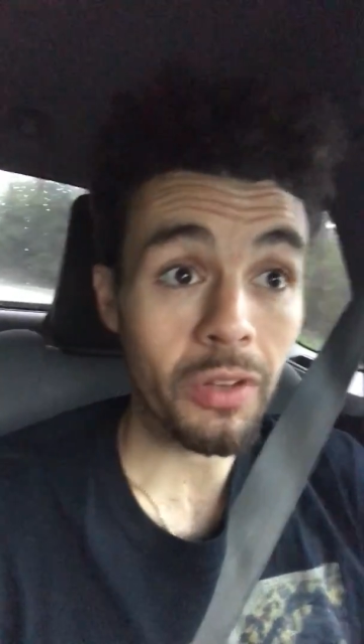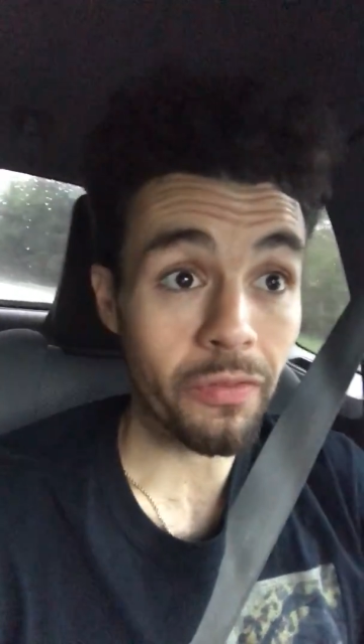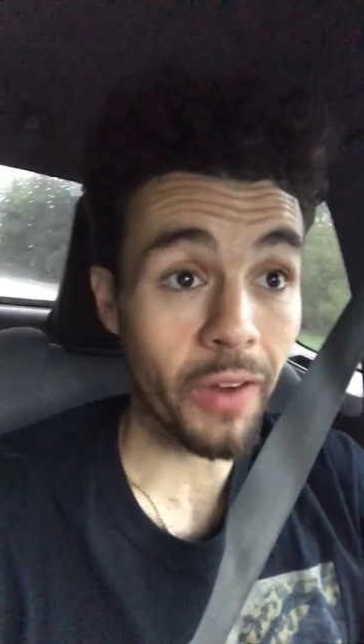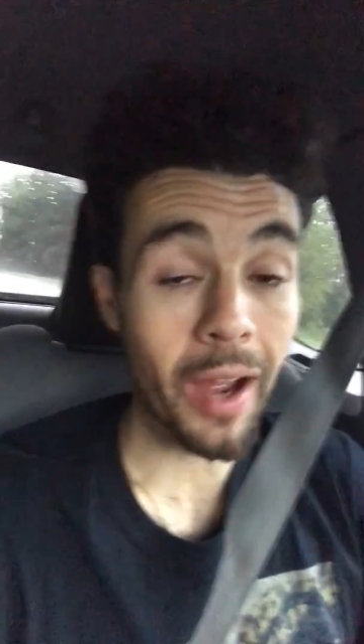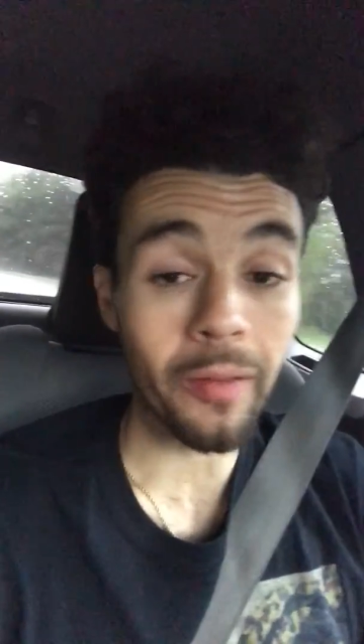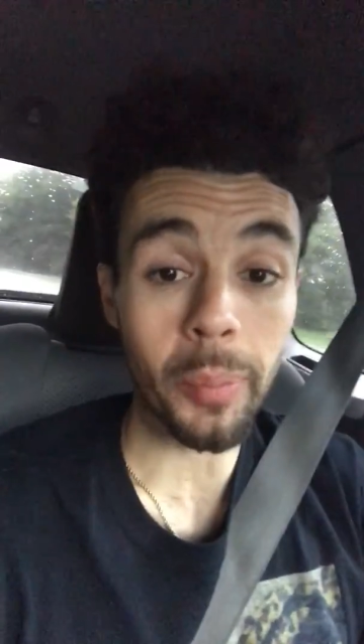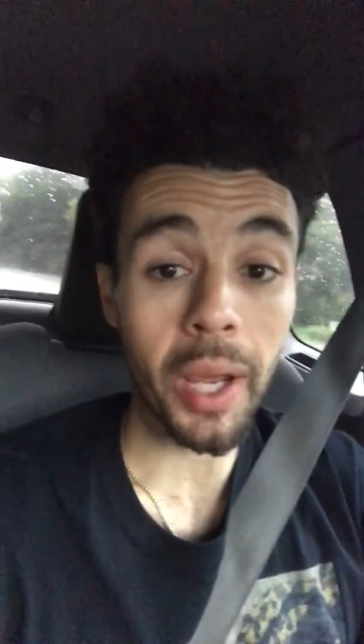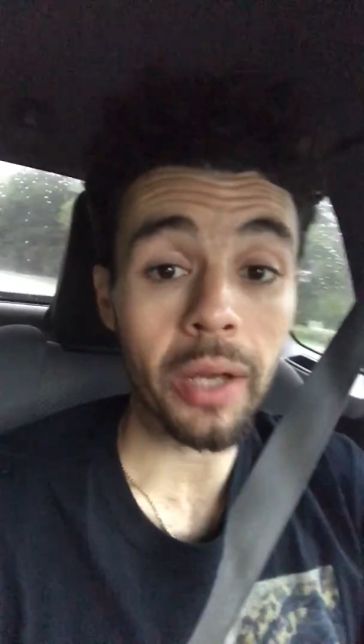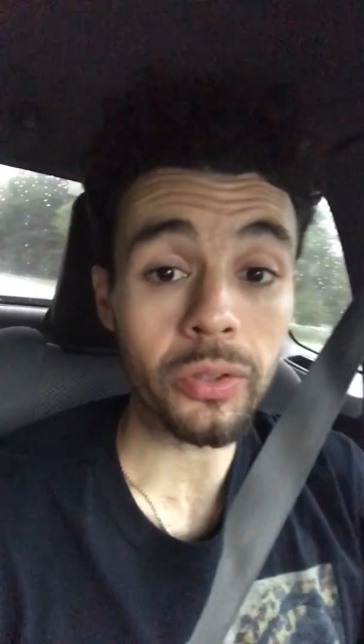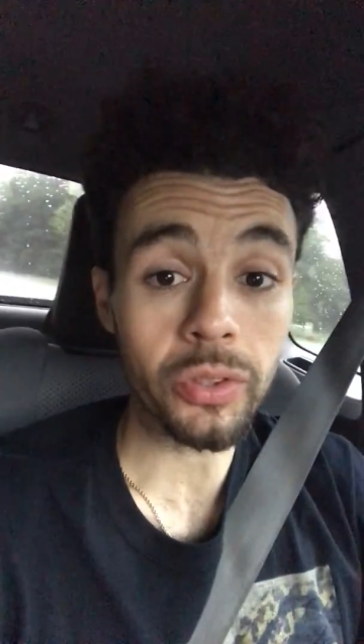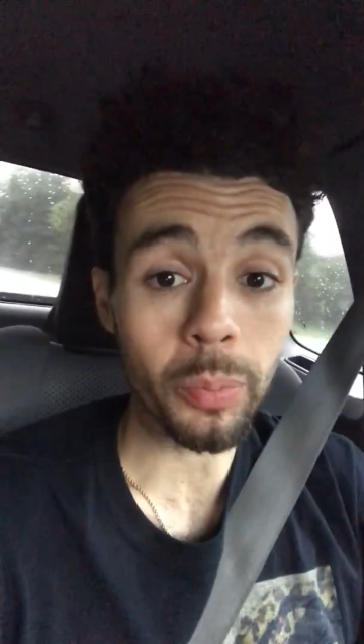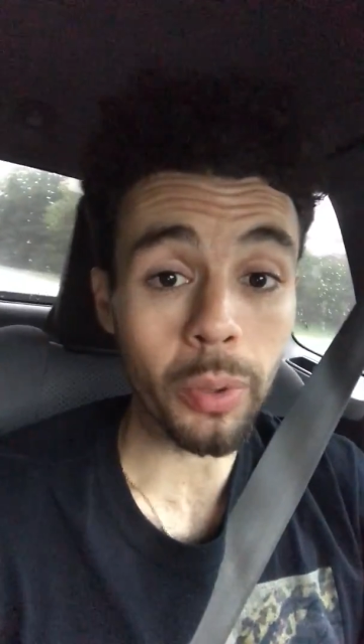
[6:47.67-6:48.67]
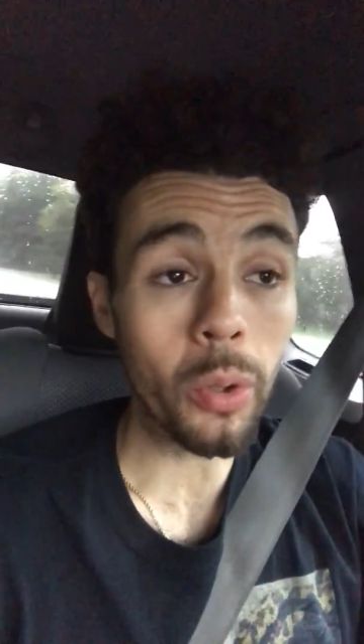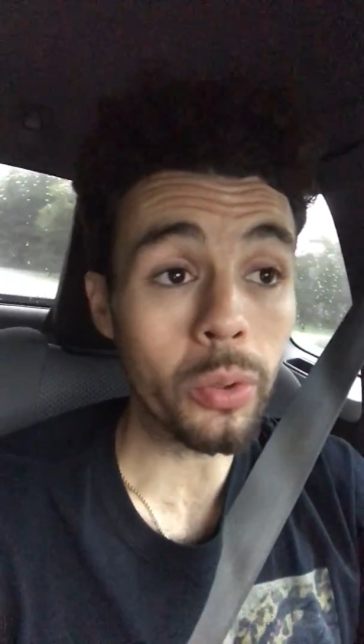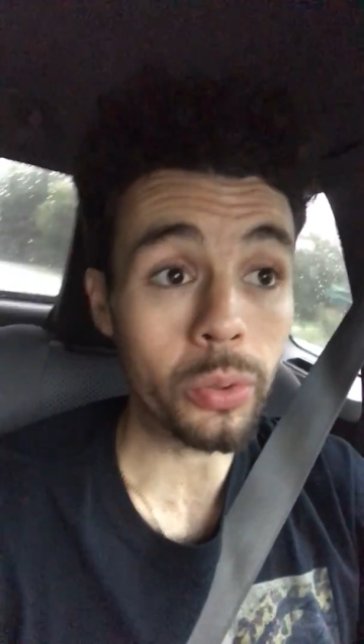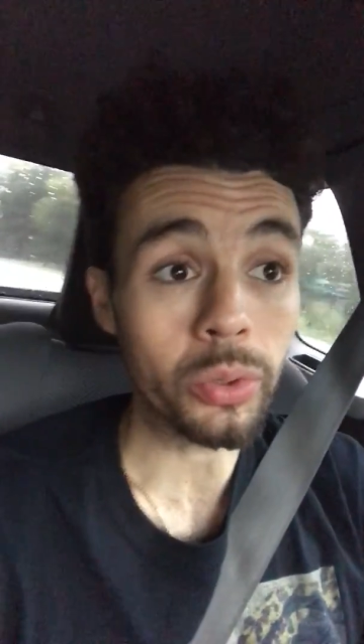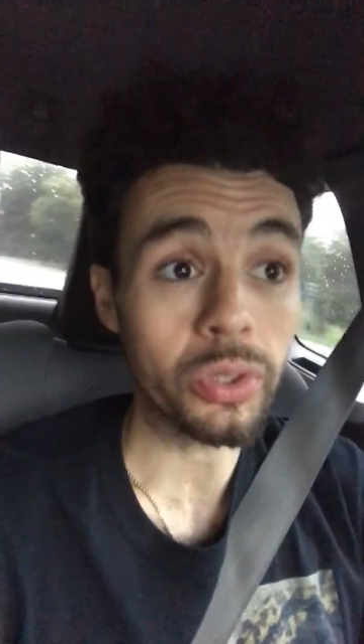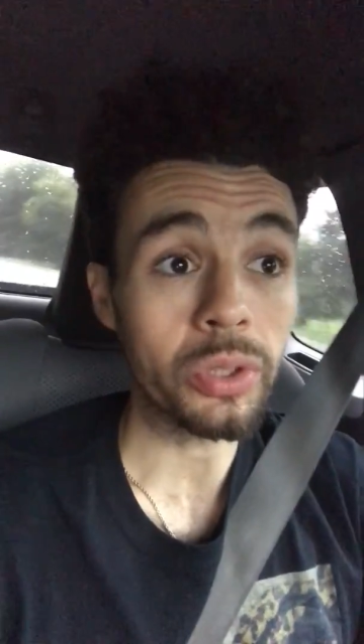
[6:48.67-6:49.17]
5 pounds of
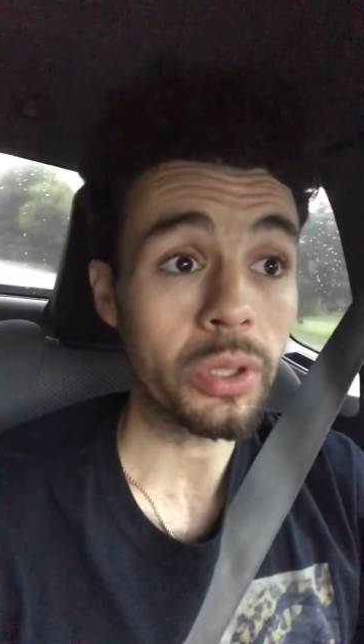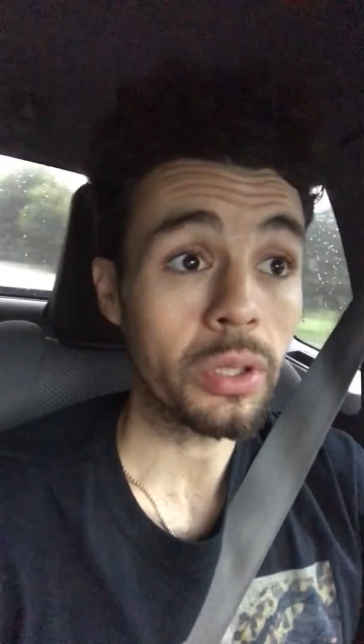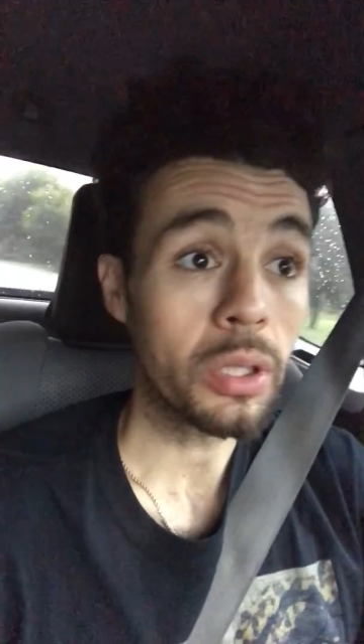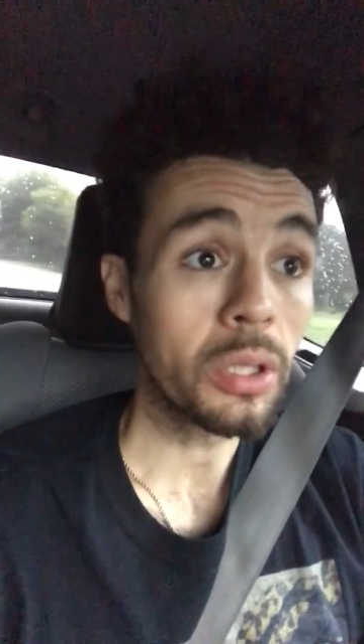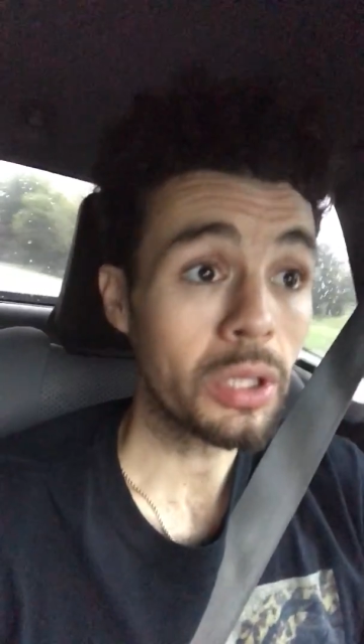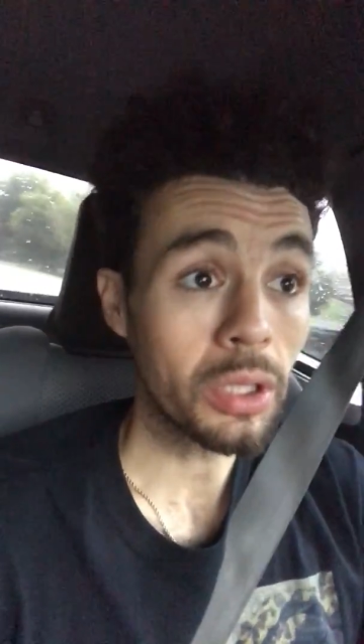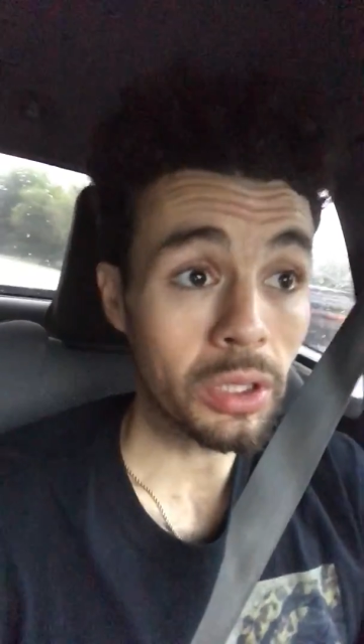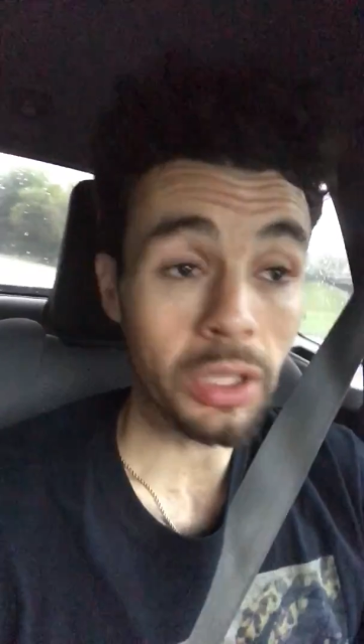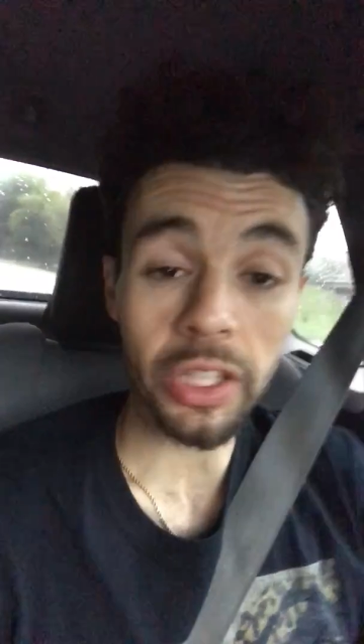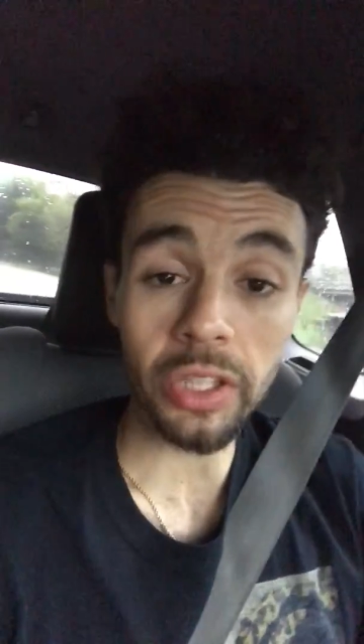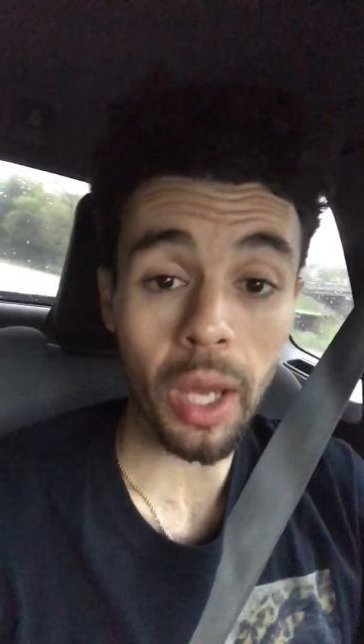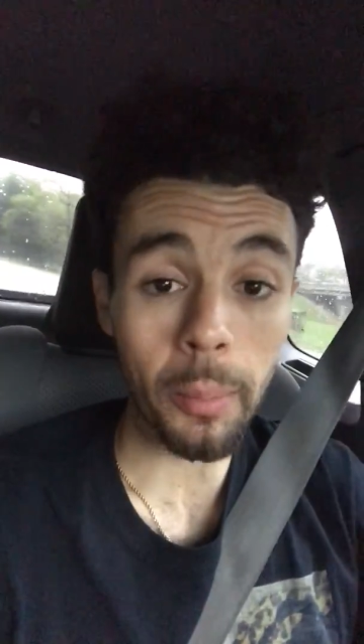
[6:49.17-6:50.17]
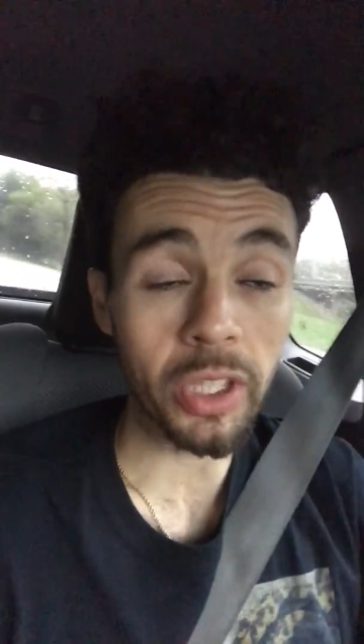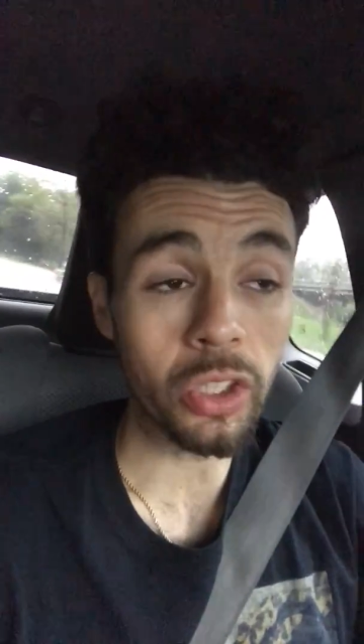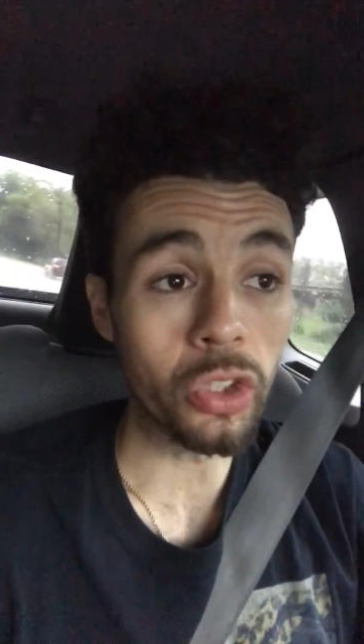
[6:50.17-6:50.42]
produce, and I mean,